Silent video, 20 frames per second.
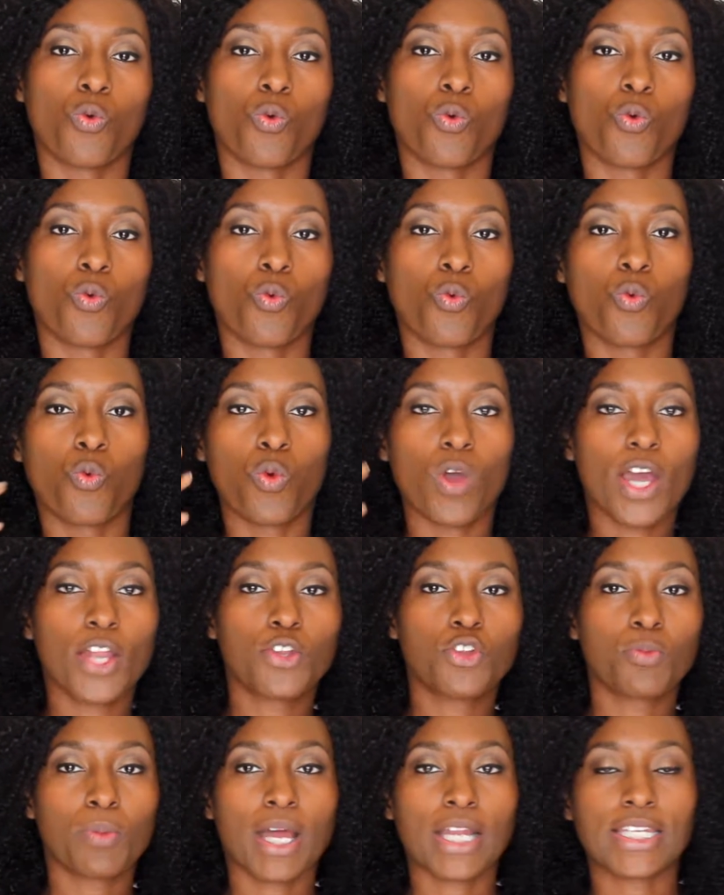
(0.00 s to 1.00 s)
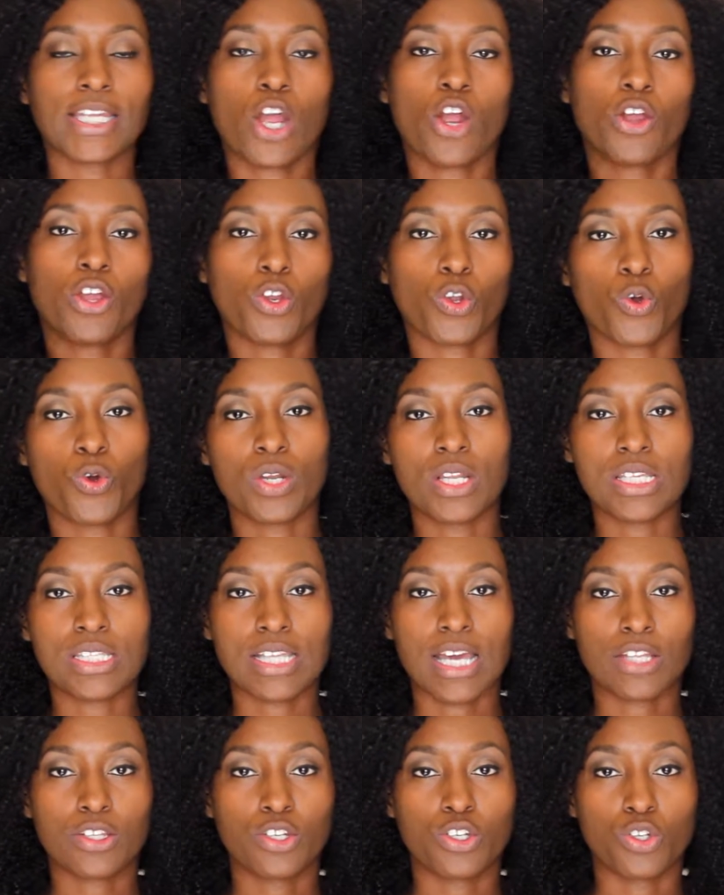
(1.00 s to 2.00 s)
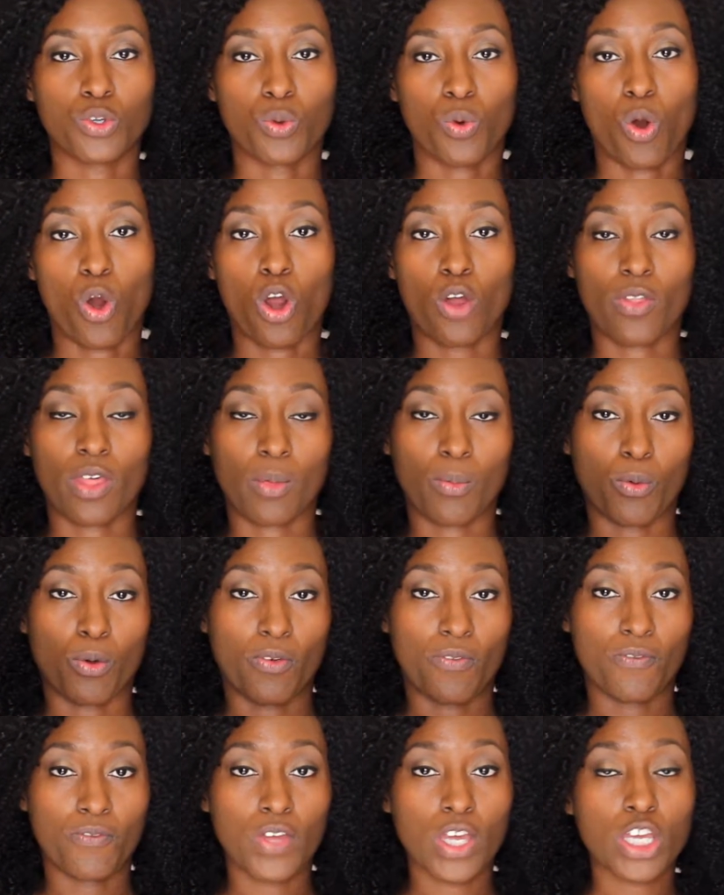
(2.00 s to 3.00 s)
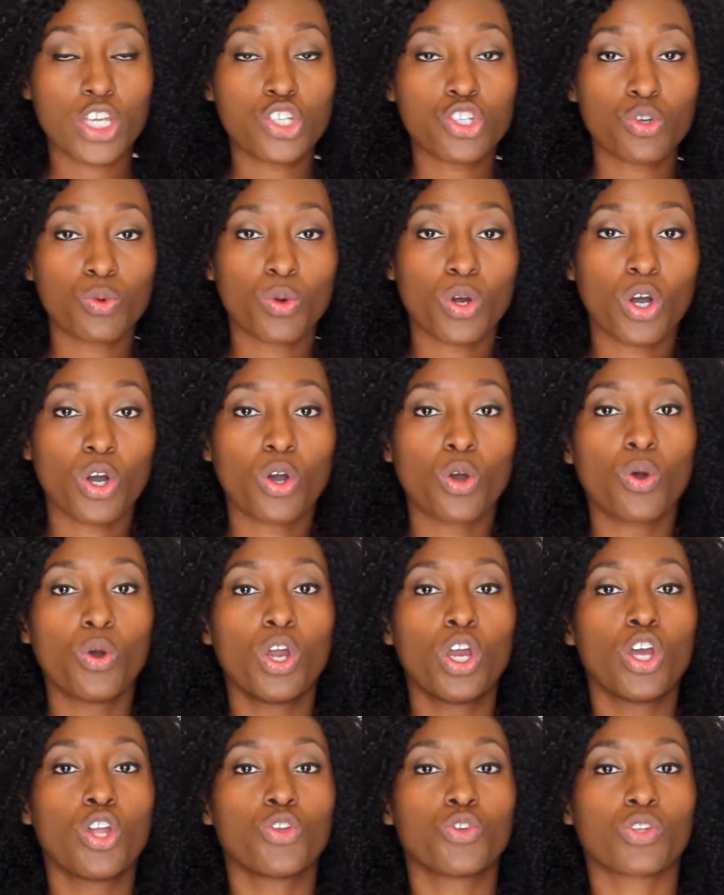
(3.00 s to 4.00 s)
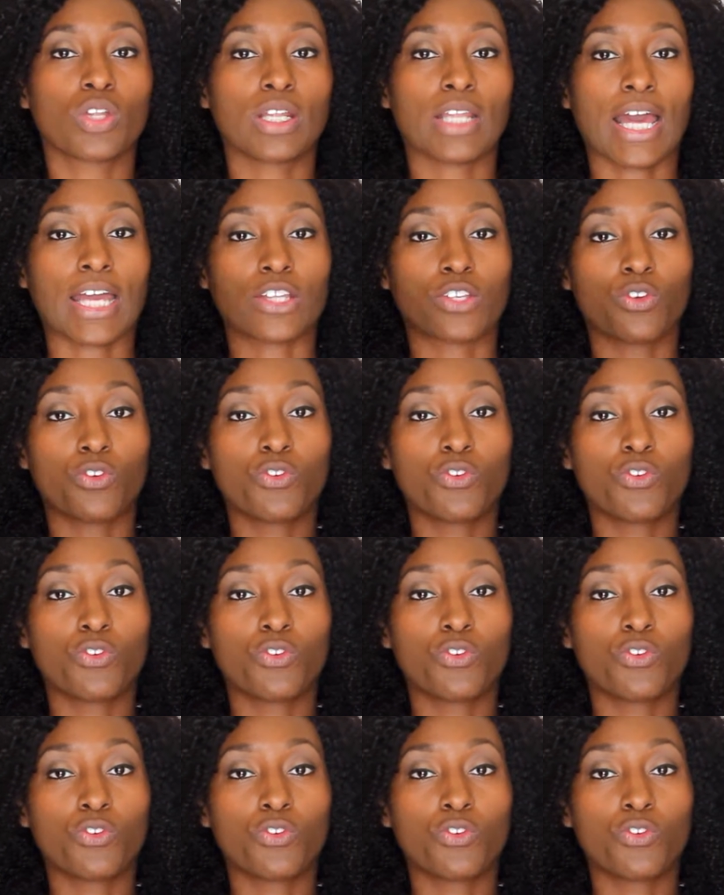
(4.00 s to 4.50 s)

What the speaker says: what do my target audience like to do? Are they more visual? Do they like to